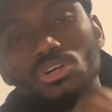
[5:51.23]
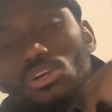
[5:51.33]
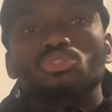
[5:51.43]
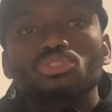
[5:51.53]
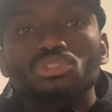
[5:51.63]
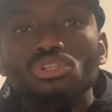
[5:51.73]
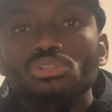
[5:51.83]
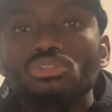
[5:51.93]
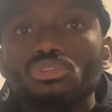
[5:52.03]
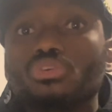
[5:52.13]
to
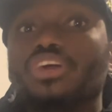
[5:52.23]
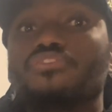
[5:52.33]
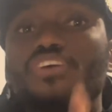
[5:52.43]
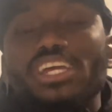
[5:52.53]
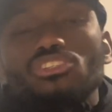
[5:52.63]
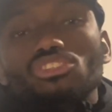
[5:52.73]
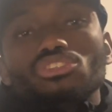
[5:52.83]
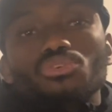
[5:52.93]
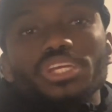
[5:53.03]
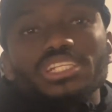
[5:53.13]
took the fight to
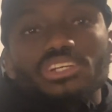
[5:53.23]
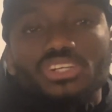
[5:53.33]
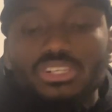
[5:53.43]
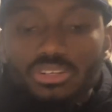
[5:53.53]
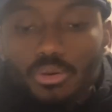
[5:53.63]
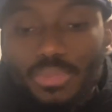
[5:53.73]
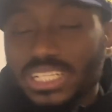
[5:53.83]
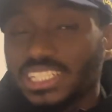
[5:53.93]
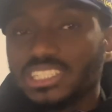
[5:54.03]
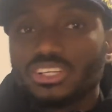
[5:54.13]
Inter. But
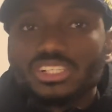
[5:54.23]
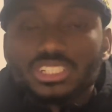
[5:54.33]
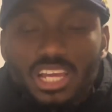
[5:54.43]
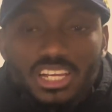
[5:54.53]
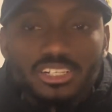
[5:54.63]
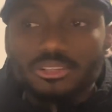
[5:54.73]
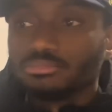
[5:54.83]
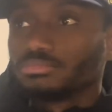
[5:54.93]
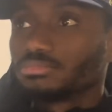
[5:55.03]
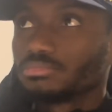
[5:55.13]
Inter is kind of
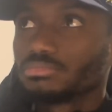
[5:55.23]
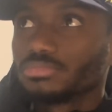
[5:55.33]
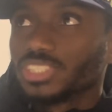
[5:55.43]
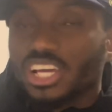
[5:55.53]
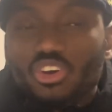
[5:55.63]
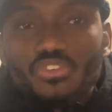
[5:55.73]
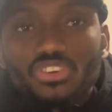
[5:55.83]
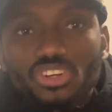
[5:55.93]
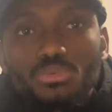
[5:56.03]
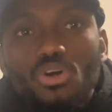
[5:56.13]
they're
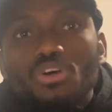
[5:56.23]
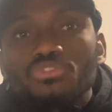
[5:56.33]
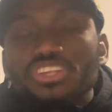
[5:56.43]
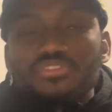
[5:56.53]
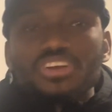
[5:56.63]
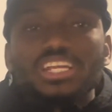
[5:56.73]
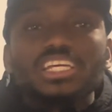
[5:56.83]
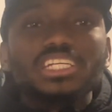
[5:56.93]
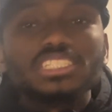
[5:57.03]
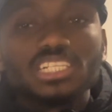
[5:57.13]
comfortable of
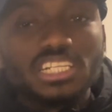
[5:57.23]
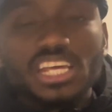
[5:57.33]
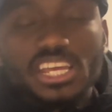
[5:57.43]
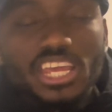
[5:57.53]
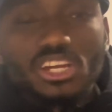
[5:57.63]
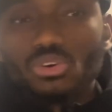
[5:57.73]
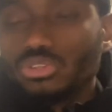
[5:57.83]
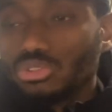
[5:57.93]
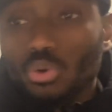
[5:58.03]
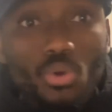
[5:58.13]
defending. They can go
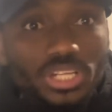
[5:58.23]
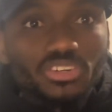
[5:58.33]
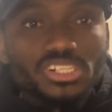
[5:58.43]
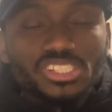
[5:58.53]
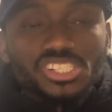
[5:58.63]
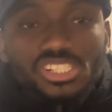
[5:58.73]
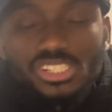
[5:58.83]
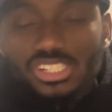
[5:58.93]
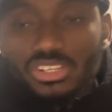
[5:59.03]
to quick transition.